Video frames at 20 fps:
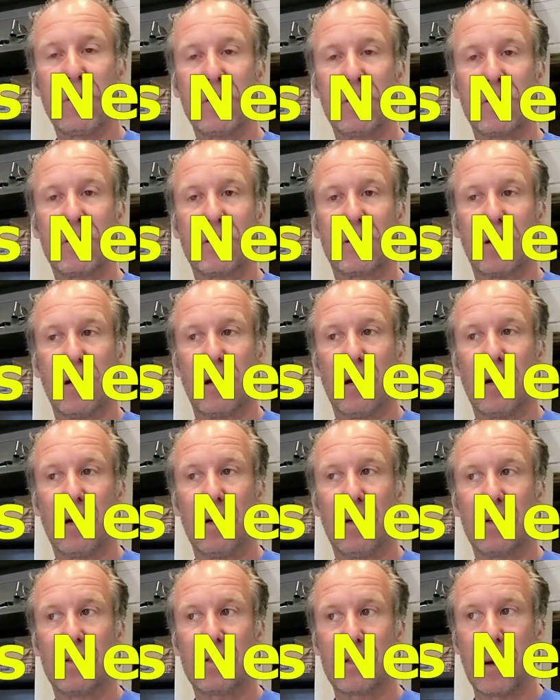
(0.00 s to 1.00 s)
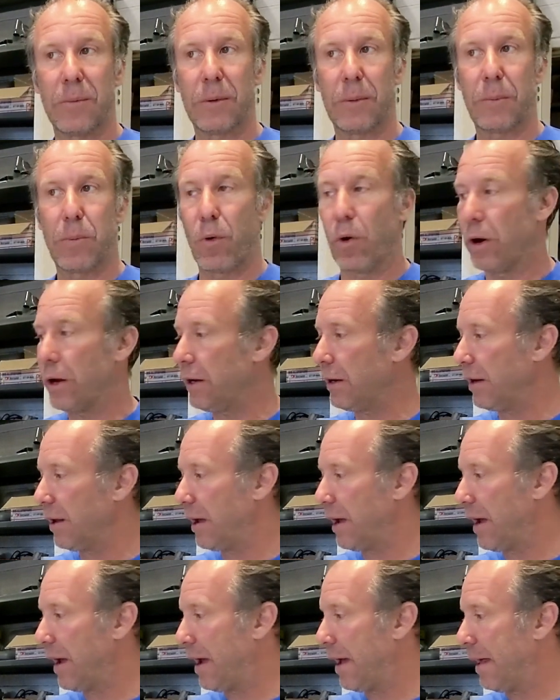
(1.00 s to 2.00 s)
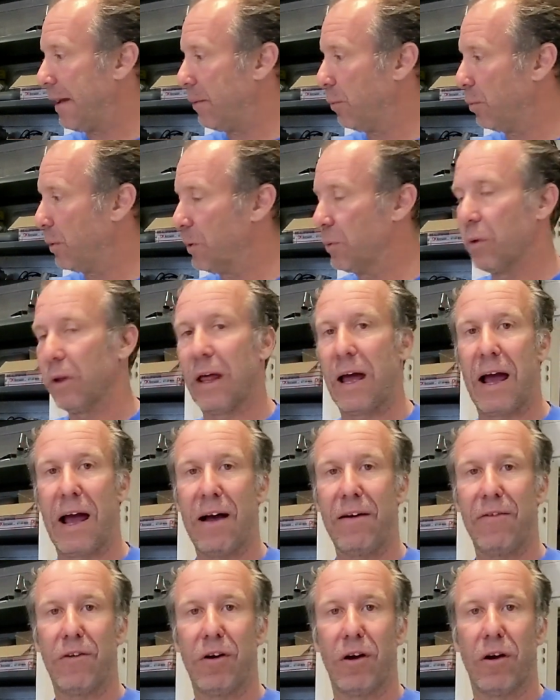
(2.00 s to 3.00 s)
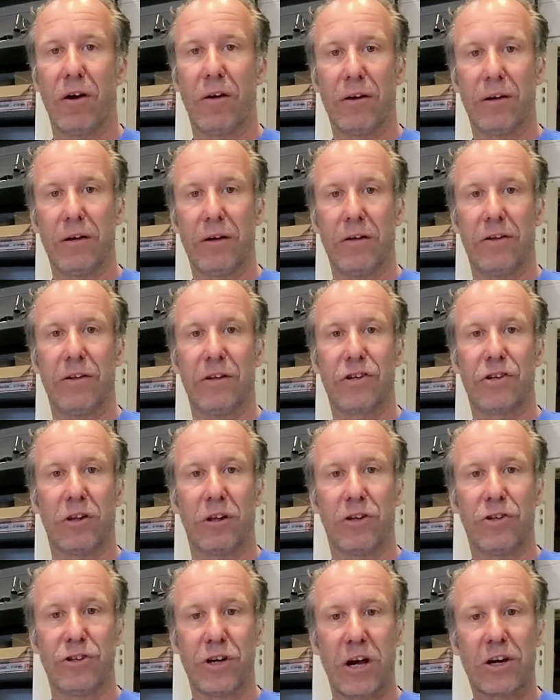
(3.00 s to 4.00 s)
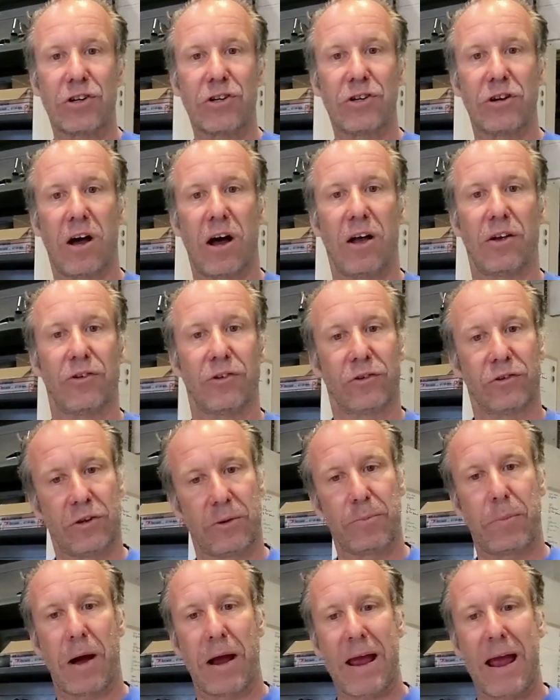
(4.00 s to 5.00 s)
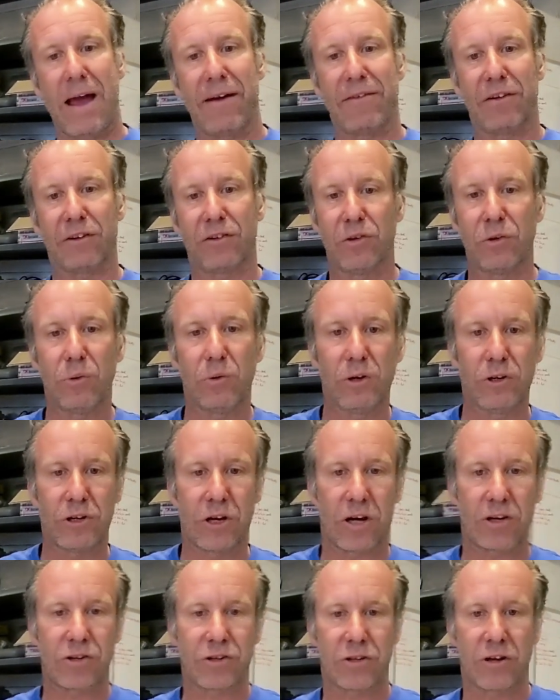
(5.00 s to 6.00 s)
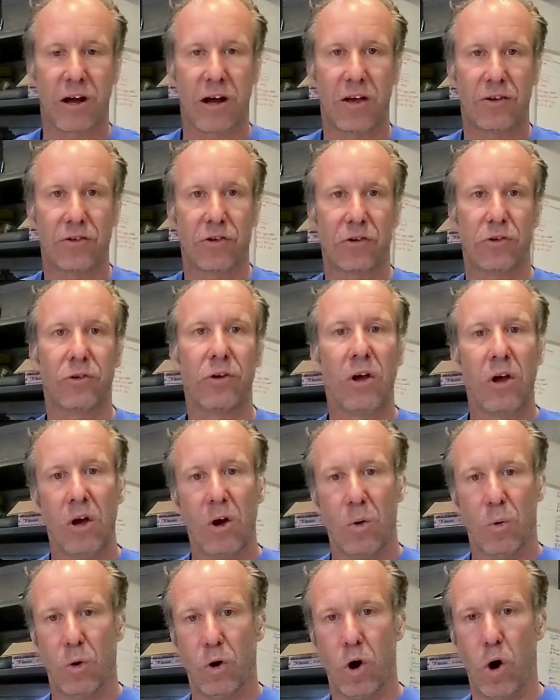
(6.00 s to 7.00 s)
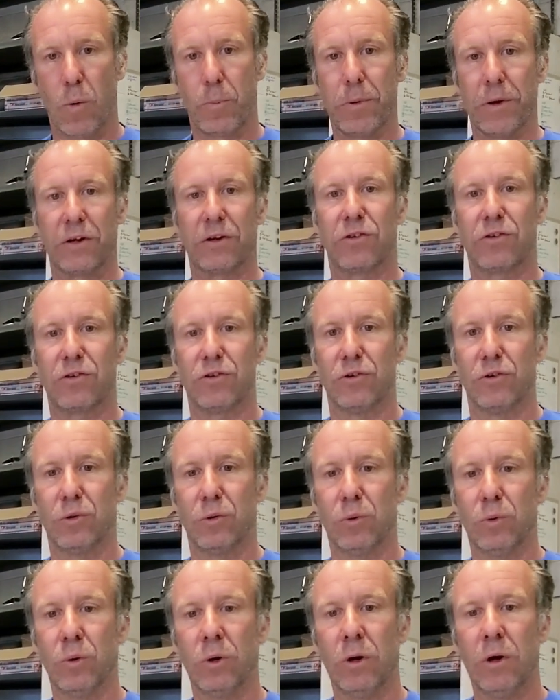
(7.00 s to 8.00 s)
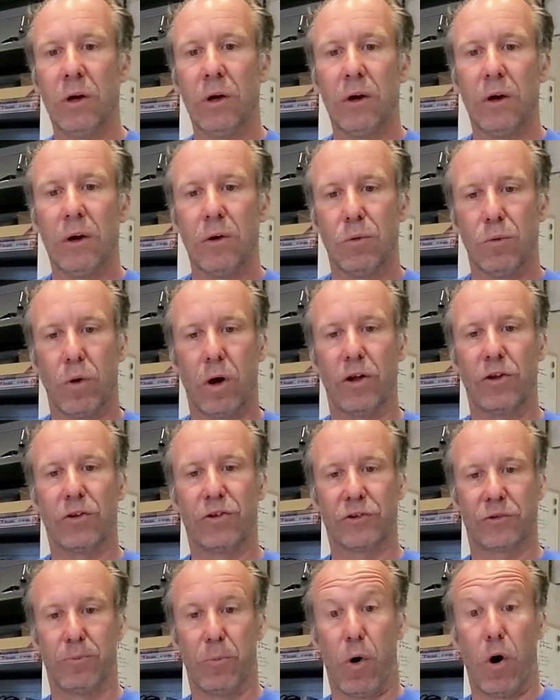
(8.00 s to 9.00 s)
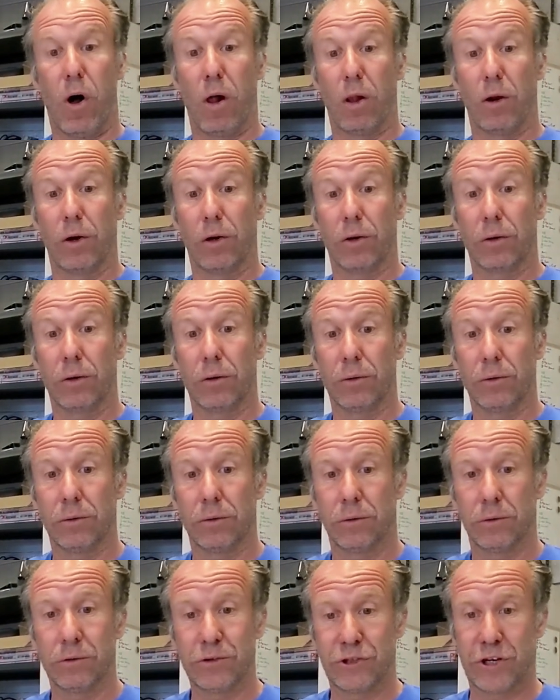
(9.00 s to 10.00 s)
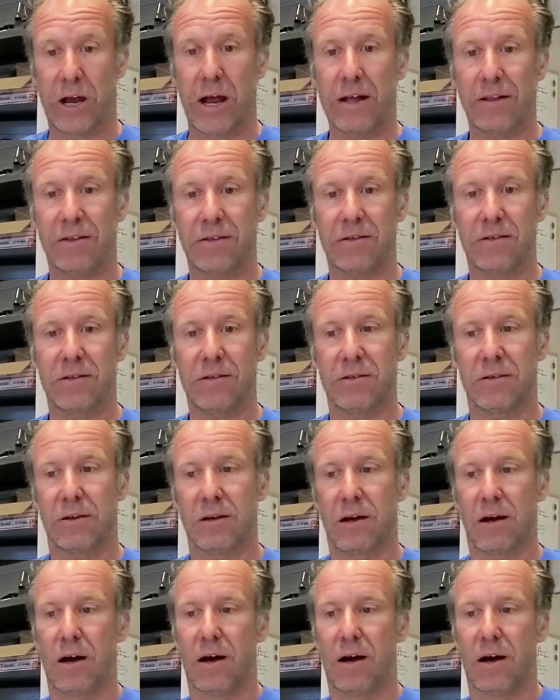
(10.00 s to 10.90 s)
is Summit Point, and we will have our additional injection nozzles. And by having 2 injection nozzles, we're hoping to run smaller jets,